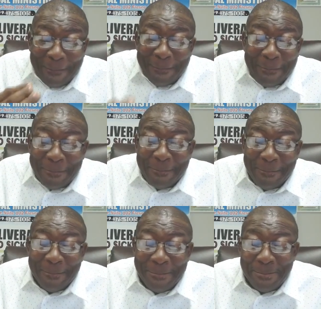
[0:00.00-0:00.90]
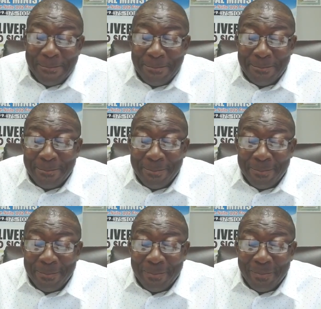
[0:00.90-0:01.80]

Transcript: No one is speaking in this clip.